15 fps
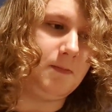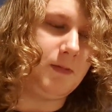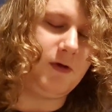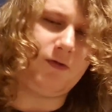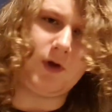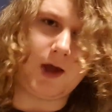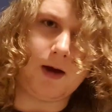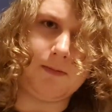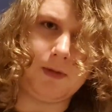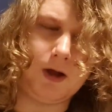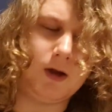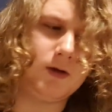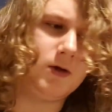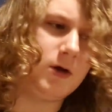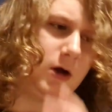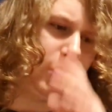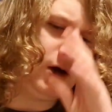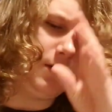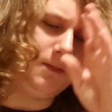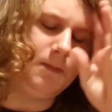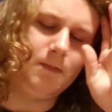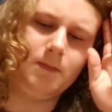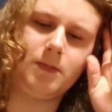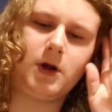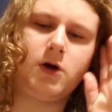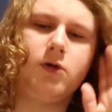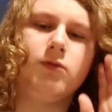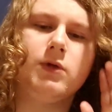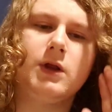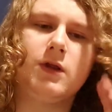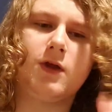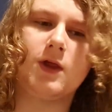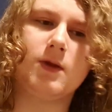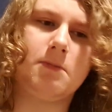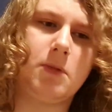if you get me. I don't really think the